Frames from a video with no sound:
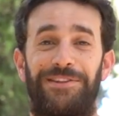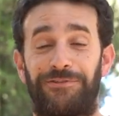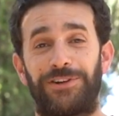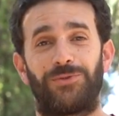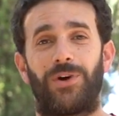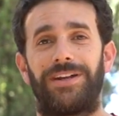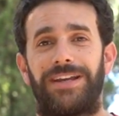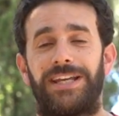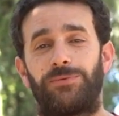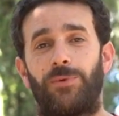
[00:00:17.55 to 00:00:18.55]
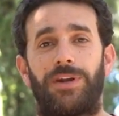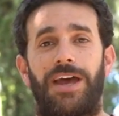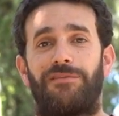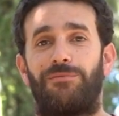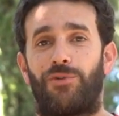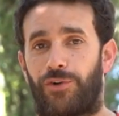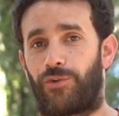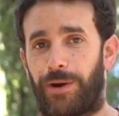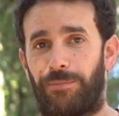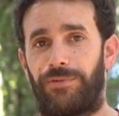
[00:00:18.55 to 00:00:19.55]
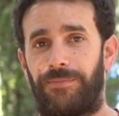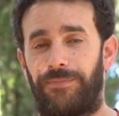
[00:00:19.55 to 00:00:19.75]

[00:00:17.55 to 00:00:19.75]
The first one is we want to have more grip